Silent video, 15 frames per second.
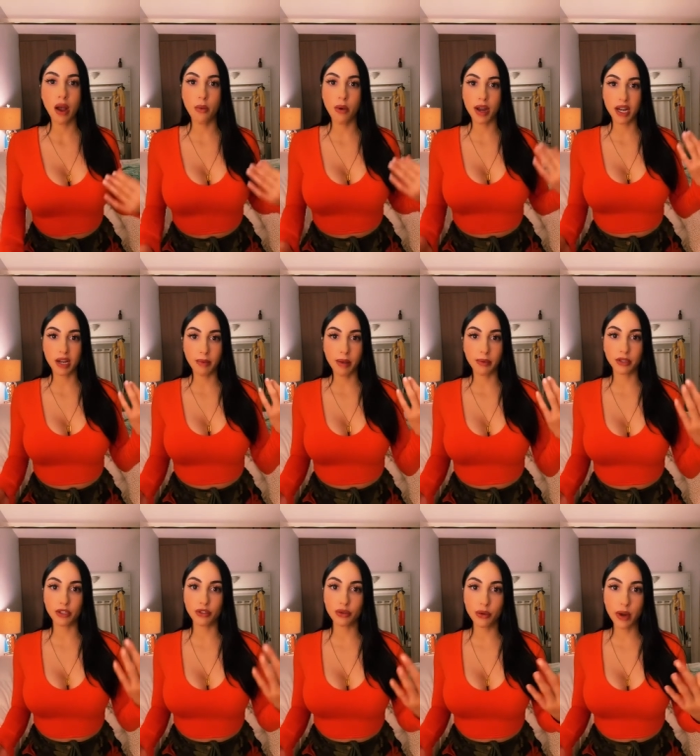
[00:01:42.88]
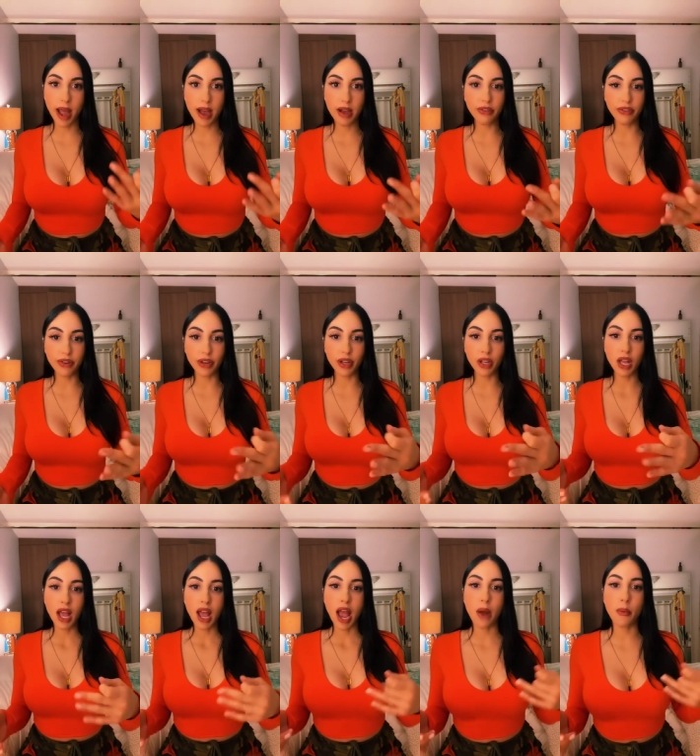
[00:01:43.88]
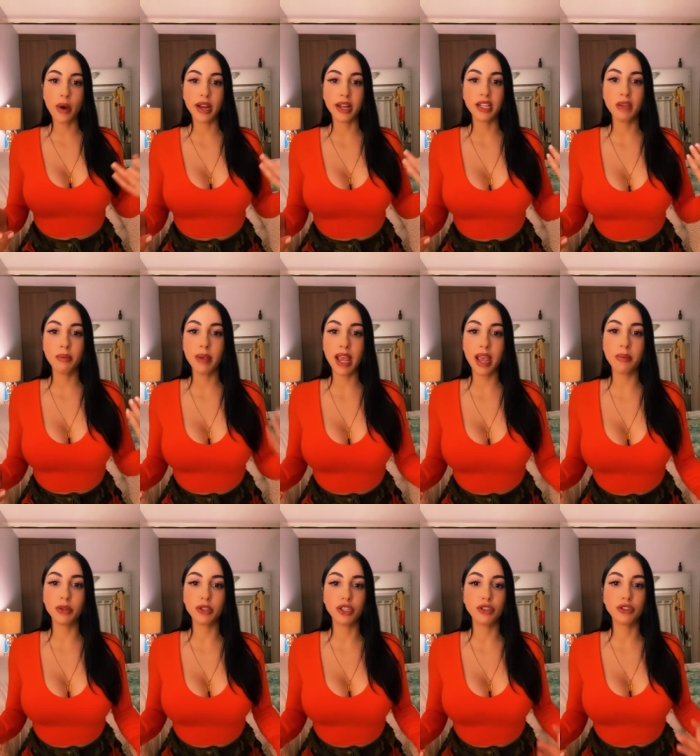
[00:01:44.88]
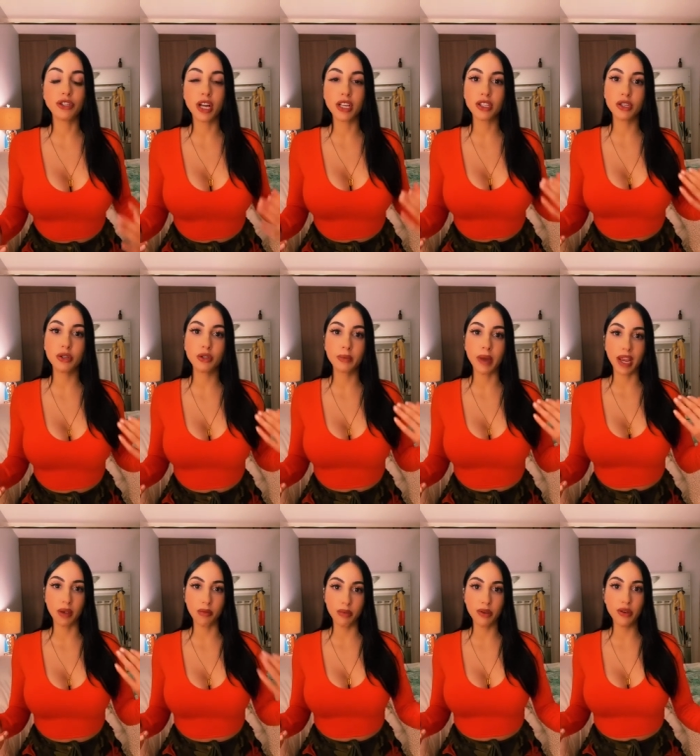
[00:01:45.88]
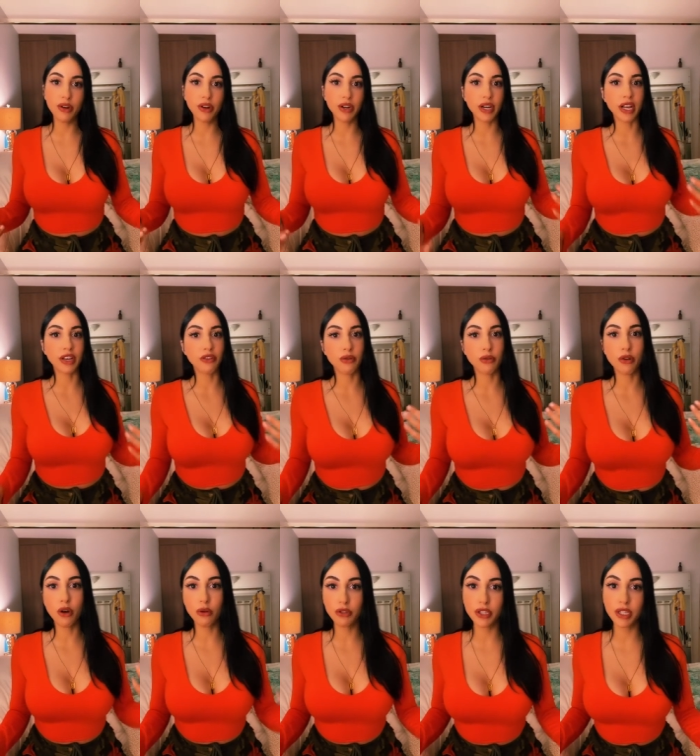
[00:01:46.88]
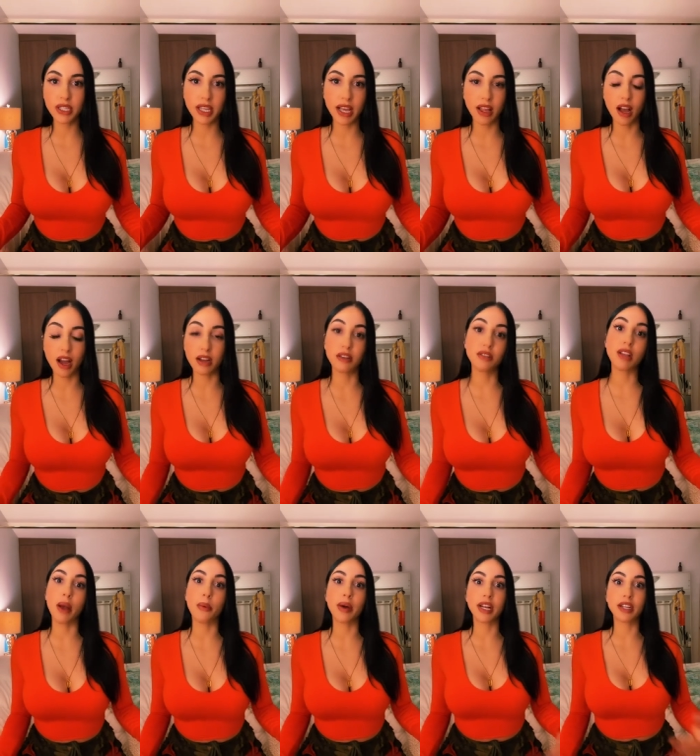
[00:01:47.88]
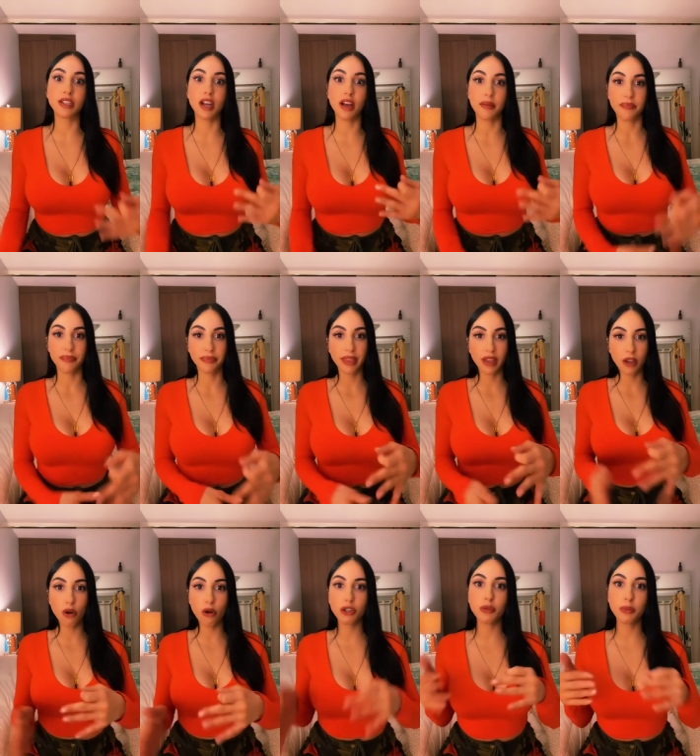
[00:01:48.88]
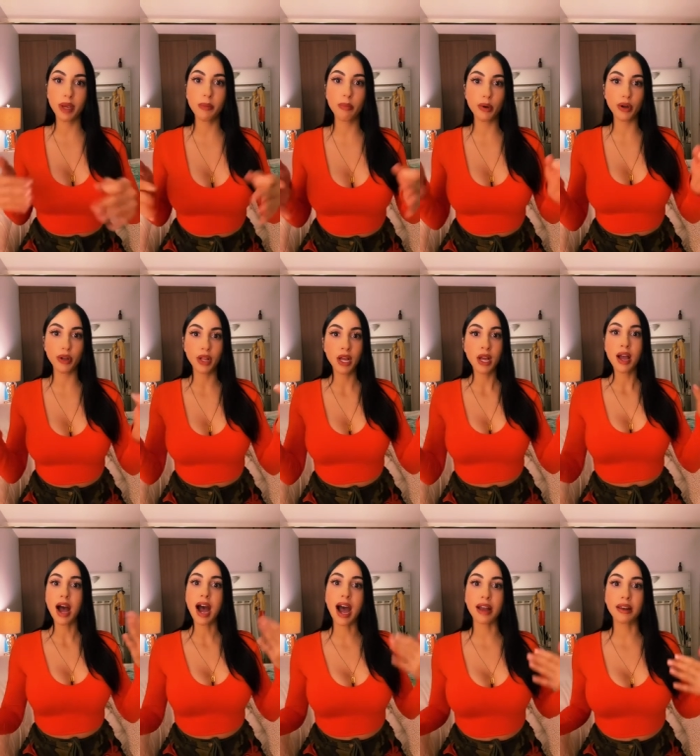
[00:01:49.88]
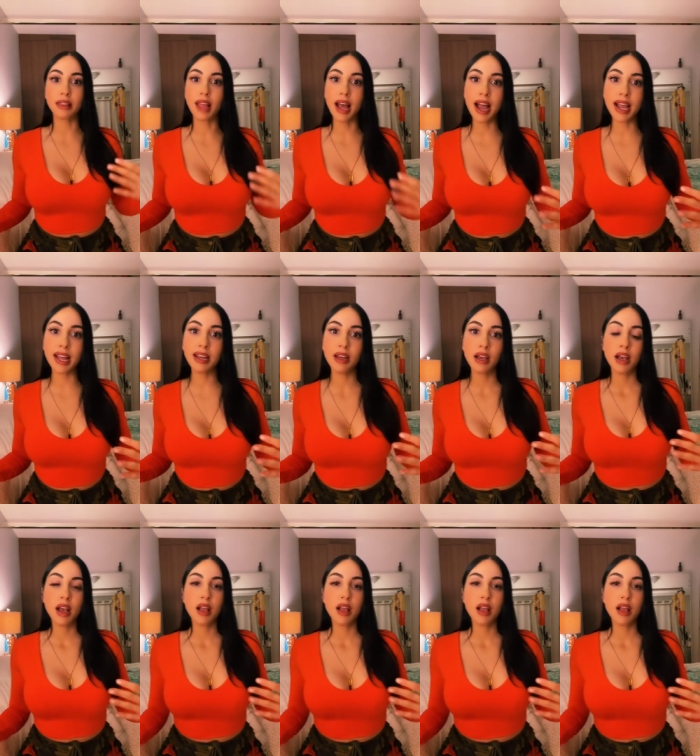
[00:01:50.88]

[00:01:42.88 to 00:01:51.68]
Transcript: I wanted to be able to travel, I wanted to be able to just use my computer and do coaching. I wanted to coach people online.